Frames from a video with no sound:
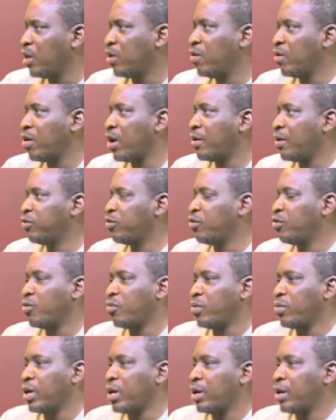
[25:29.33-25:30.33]
You have
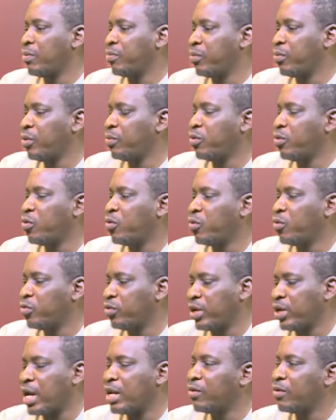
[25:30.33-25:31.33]
some uh, people who
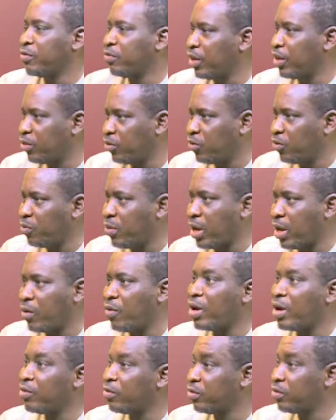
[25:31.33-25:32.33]
kind of set you back
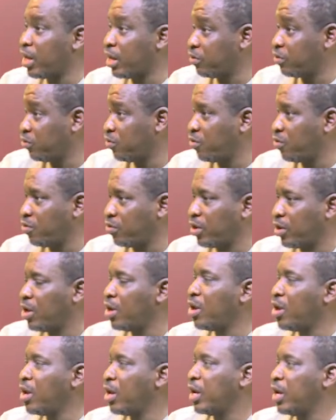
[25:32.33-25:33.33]
who are not as strong.
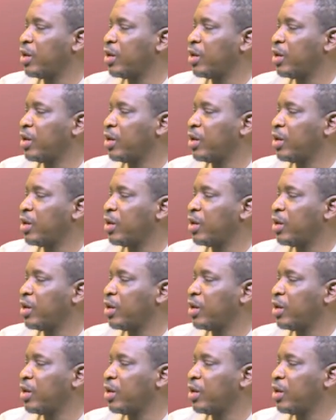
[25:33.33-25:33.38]
Mm.